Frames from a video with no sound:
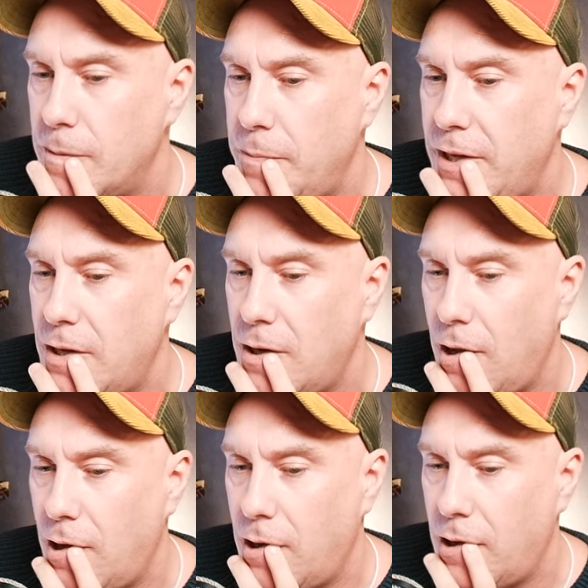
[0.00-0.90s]

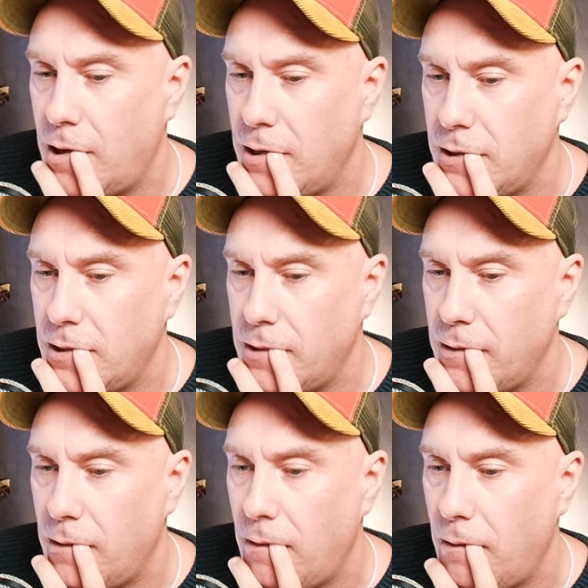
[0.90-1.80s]
Because,
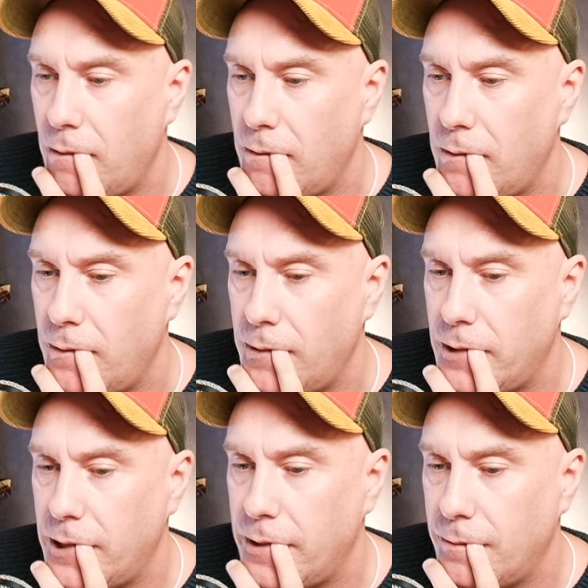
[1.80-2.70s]
let me
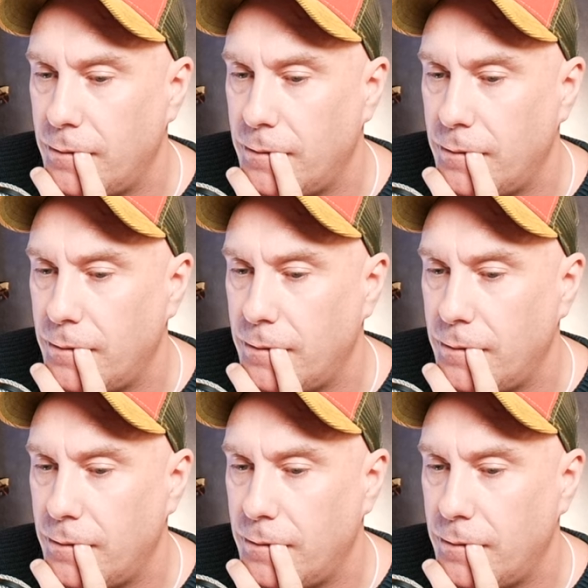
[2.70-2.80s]
see.